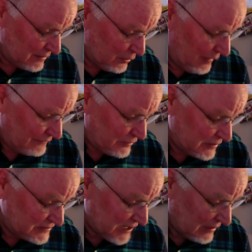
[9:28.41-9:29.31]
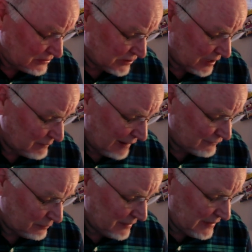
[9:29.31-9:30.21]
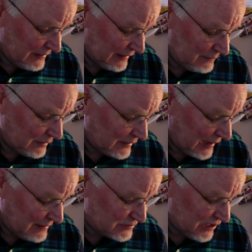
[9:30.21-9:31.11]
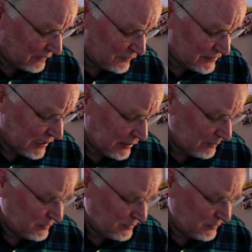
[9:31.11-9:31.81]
whoever desires to come after me, let him deny himself and take up